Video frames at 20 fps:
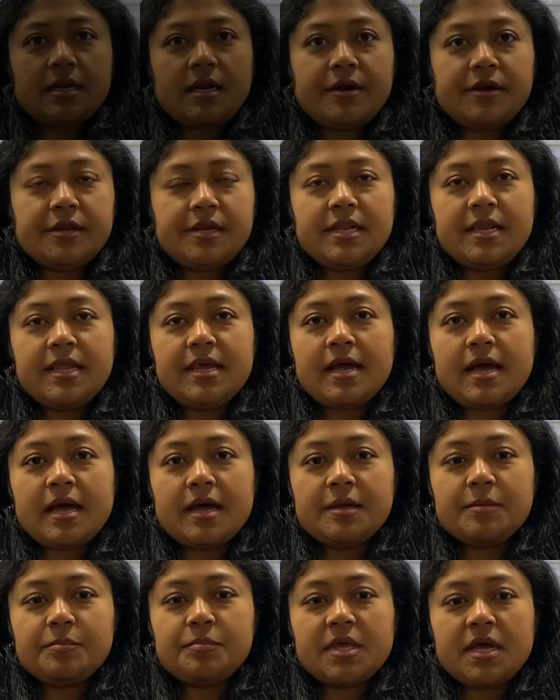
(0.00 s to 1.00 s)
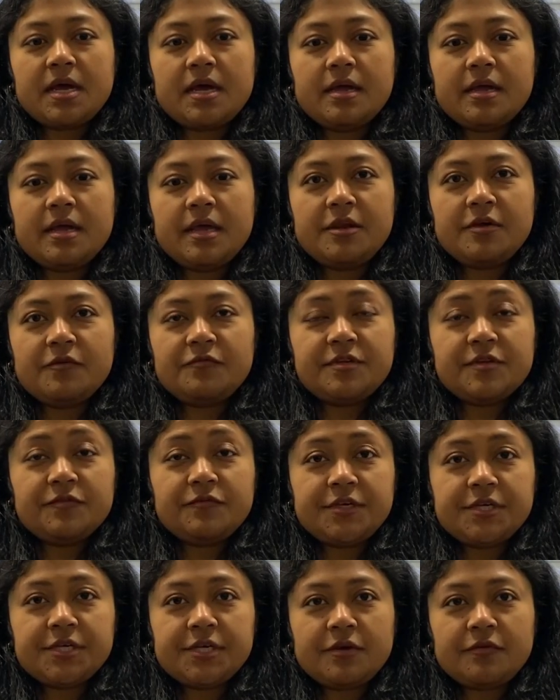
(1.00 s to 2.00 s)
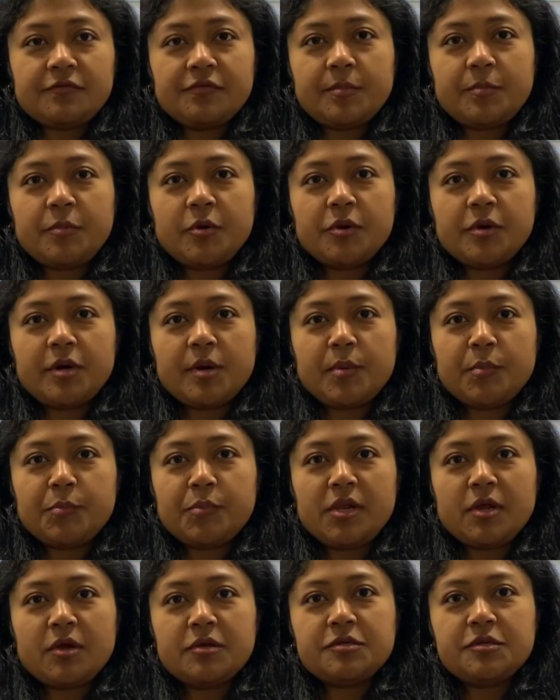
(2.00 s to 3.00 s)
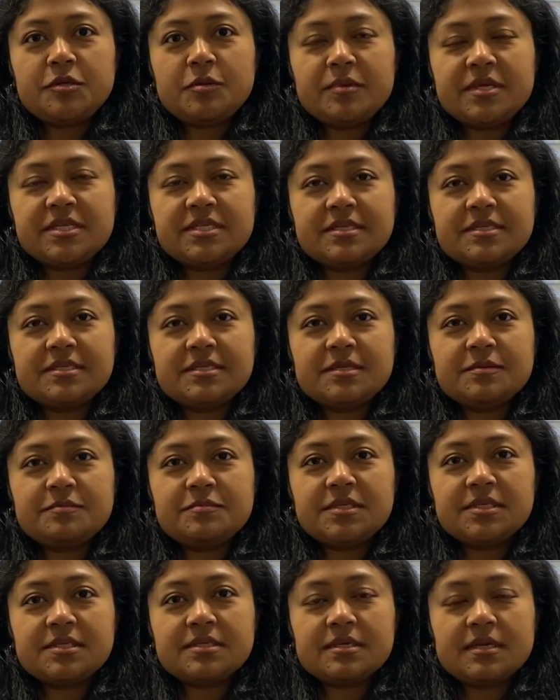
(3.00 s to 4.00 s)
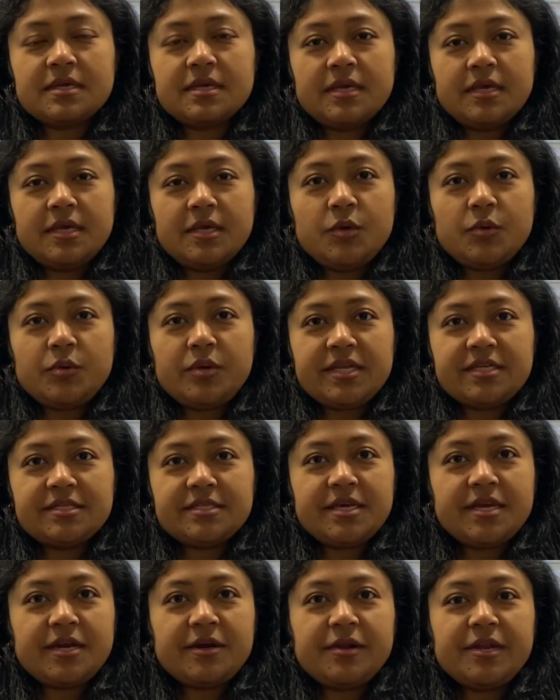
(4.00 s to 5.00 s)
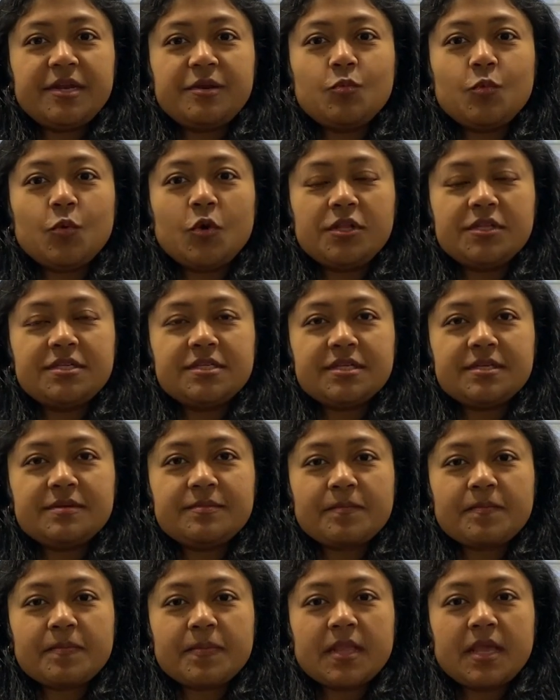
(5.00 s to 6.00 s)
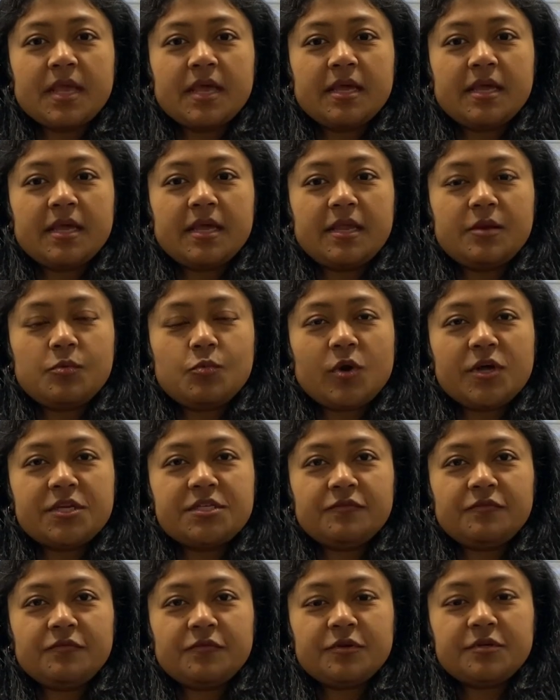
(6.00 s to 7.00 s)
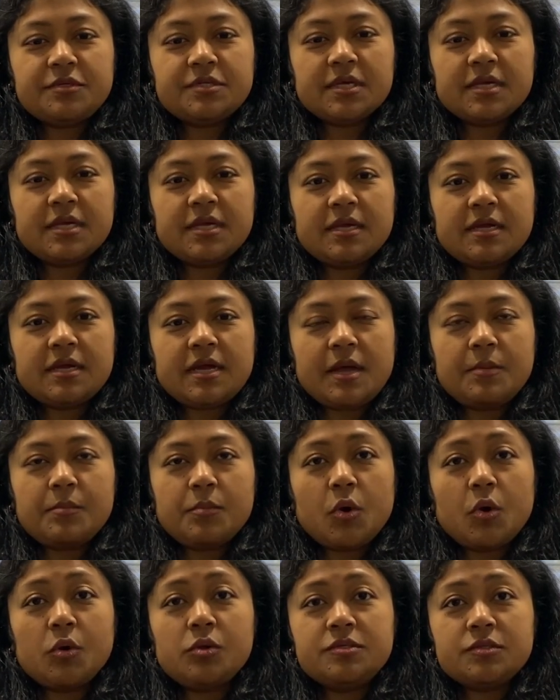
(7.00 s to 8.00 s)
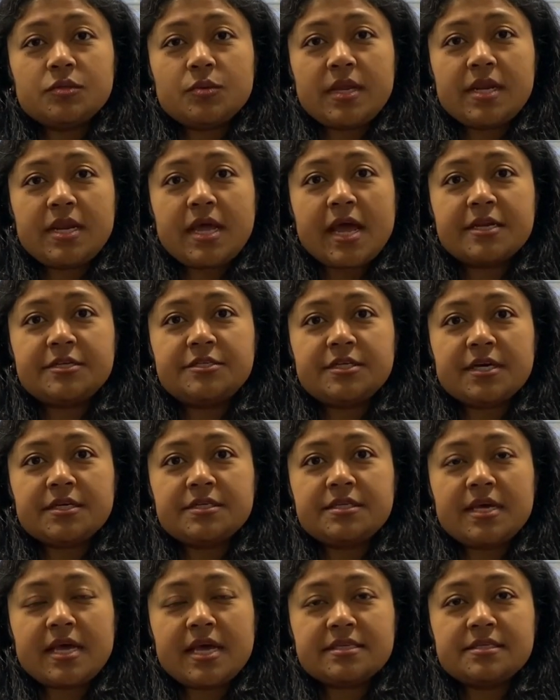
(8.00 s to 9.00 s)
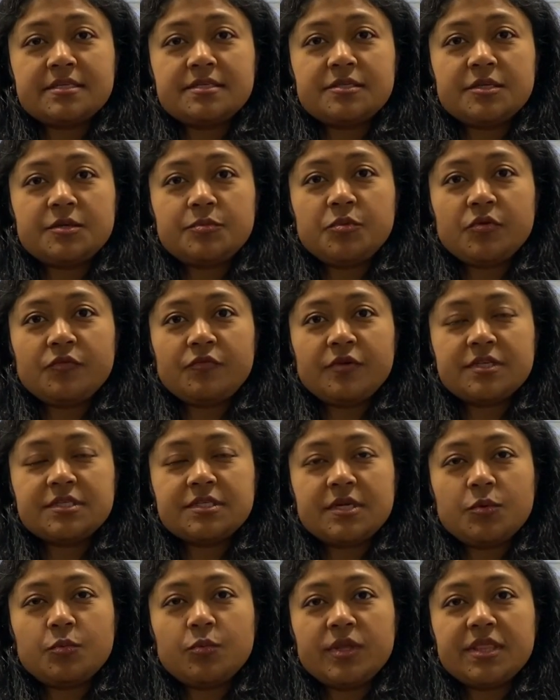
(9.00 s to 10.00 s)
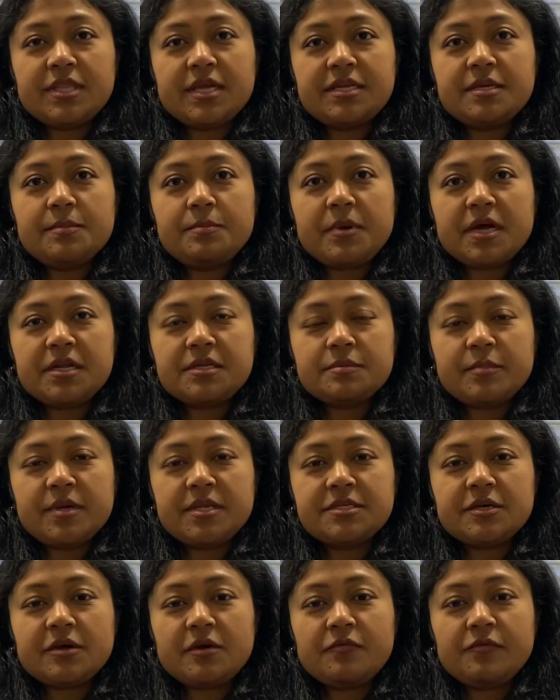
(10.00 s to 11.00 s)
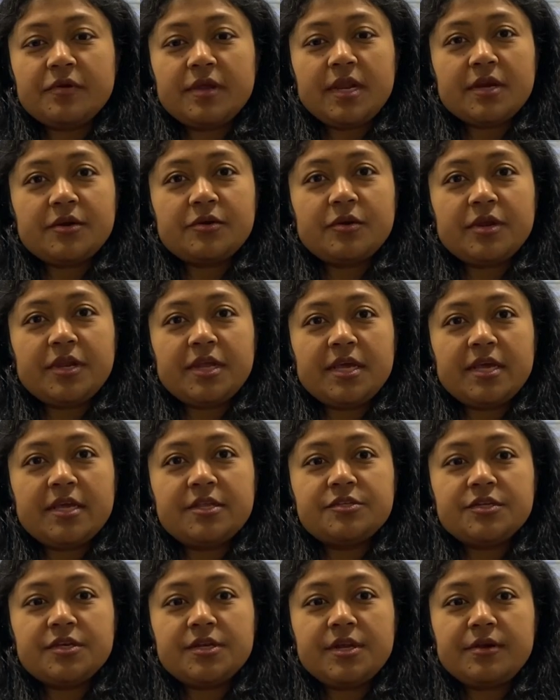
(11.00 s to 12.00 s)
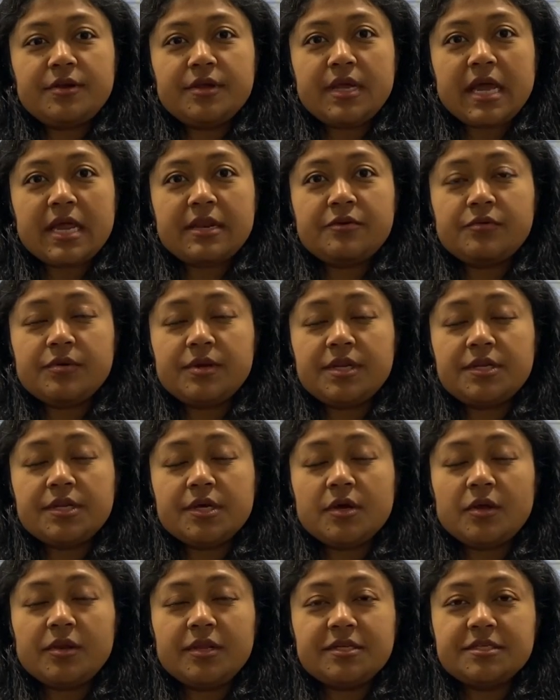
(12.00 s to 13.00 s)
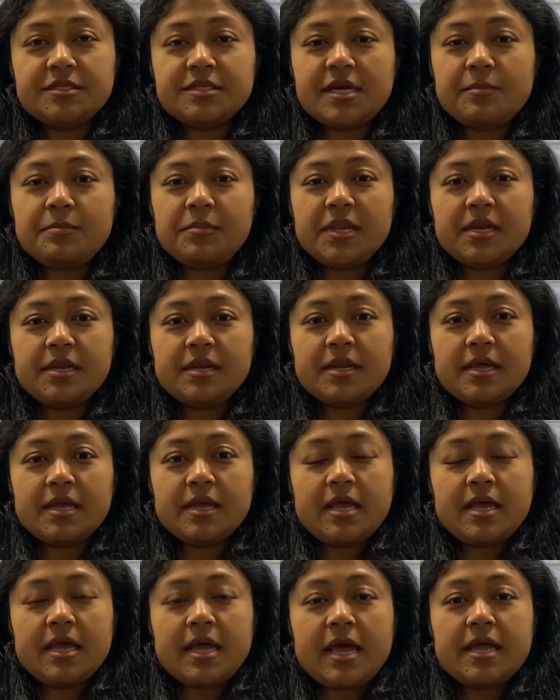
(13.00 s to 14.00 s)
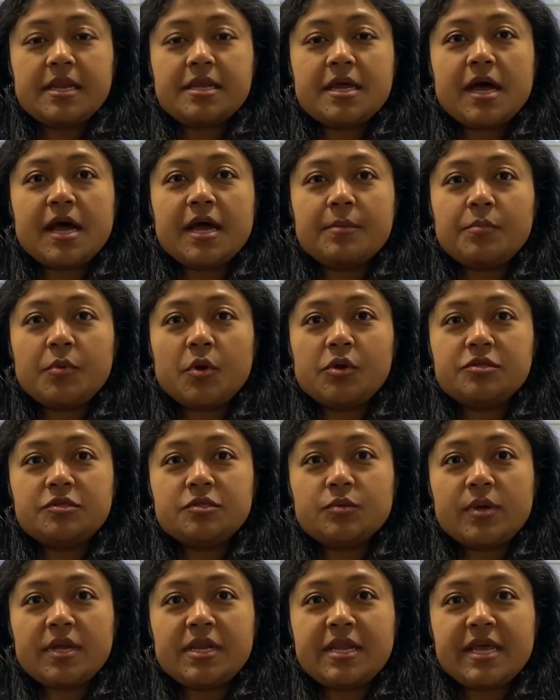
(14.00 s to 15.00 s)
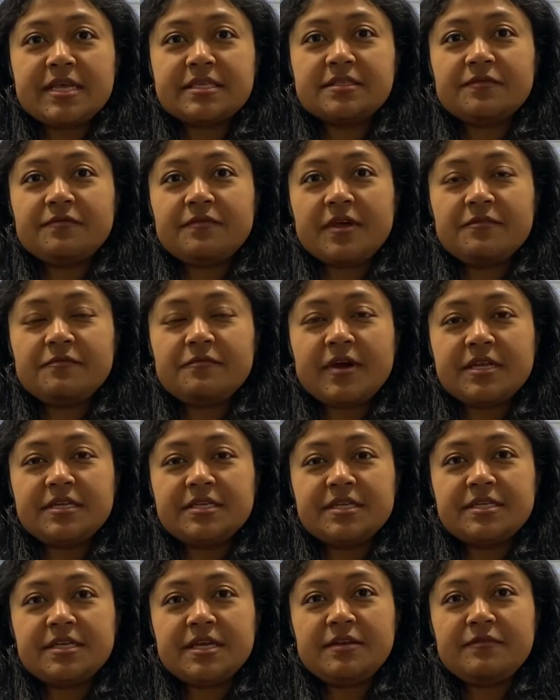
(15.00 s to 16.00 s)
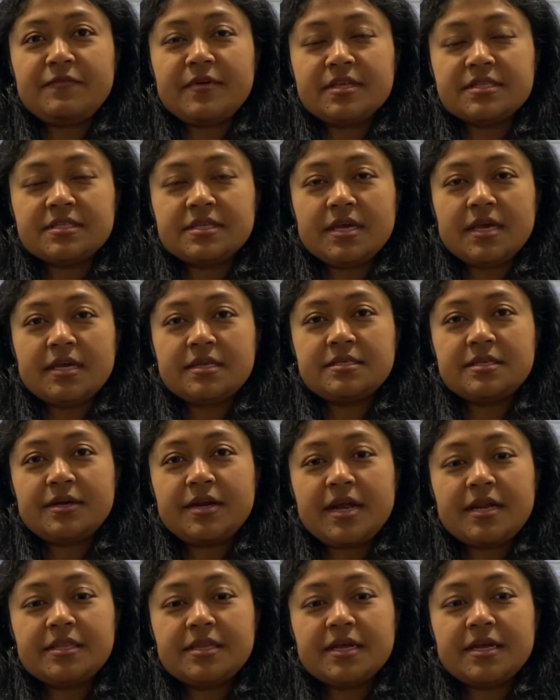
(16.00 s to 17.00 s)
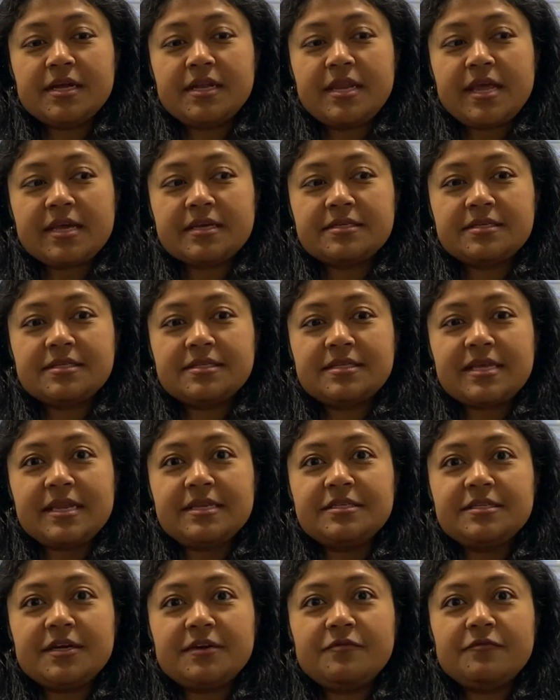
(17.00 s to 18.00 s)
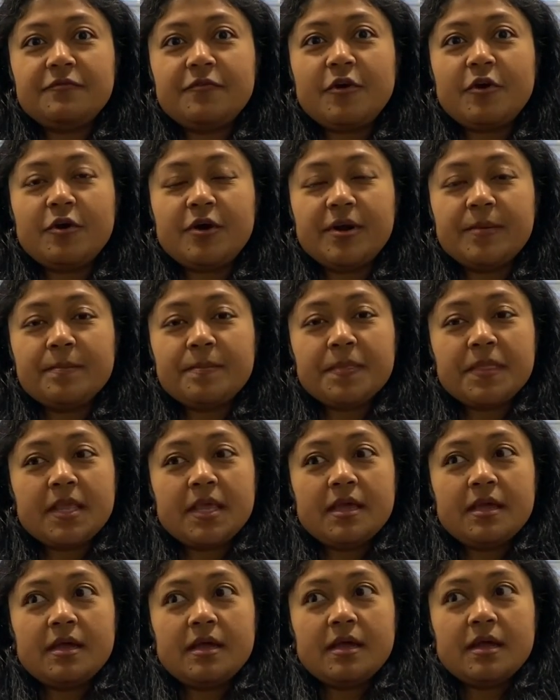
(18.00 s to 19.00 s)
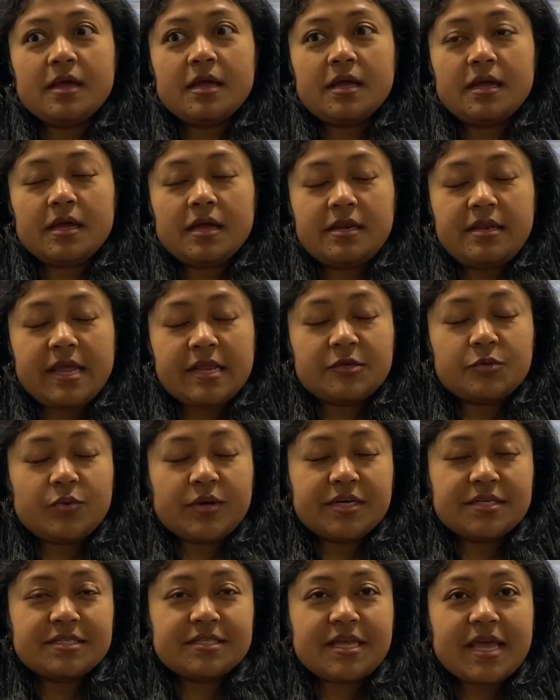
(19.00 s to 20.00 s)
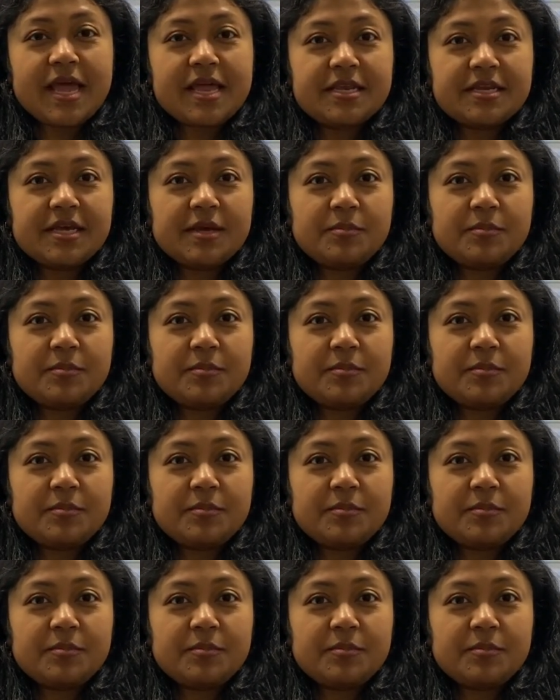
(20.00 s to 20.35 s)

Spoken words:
Currently, I'm the head of division of the Programmable Autonomous Systems unit here in Walton, in Waterford. I'm also an adjunct assistant professor with the Department of Electronic Engineering at Trinity College Dublin, and I'm also an SFI-funded investigator at the Connect Center for Networks and